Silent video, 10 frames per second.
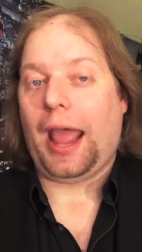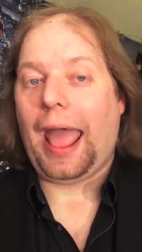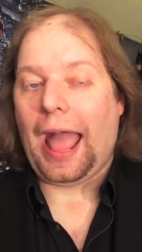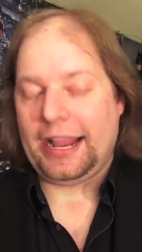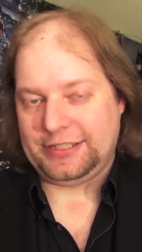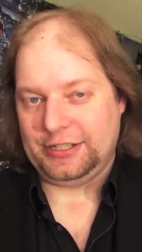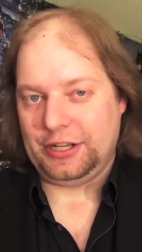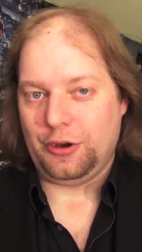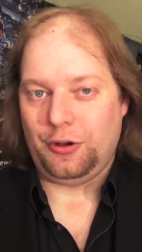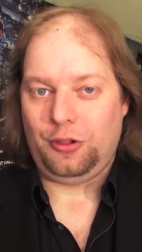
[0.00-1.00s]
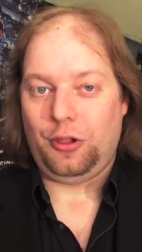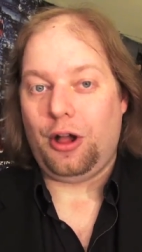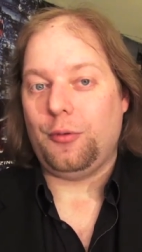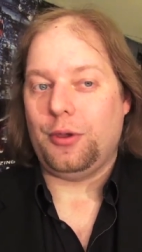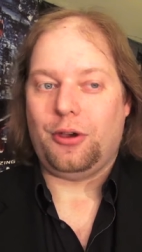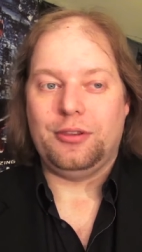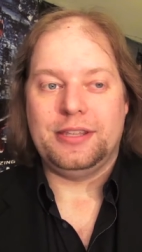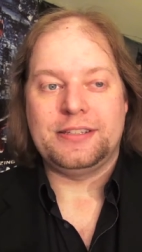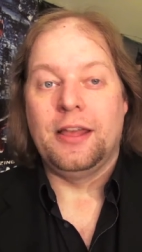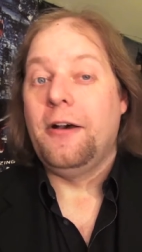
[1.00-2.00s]
action to go along with all
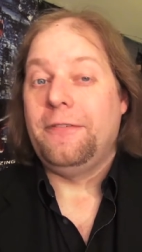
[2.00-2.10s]
this